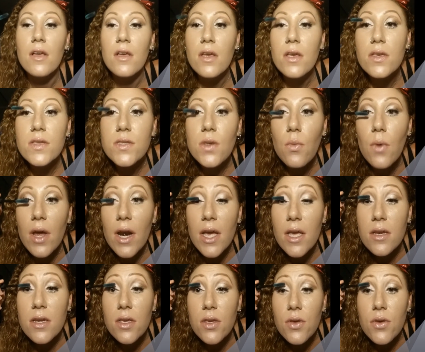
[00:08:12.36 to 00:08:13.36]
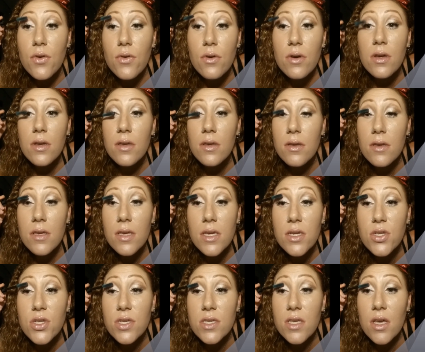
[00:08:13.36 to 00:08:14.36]
So what I do
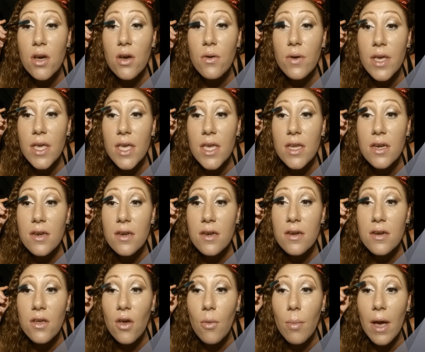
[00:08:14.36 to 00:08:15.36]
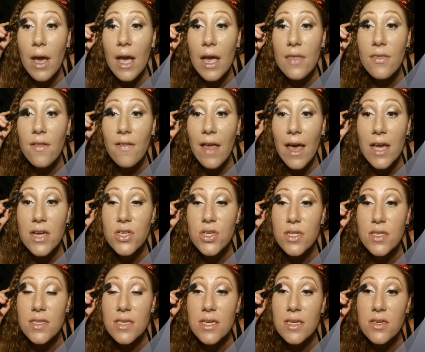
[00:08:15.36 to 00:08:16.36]
is just go in, go behind the
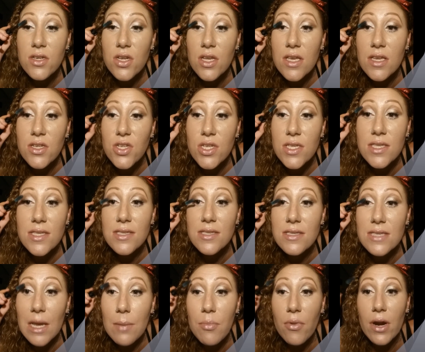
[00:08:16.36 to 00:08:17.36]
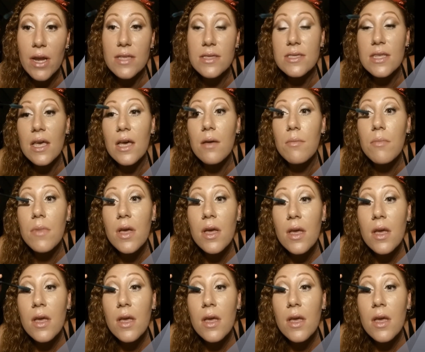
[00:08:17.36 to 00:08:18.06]
lashes, and it just separates them.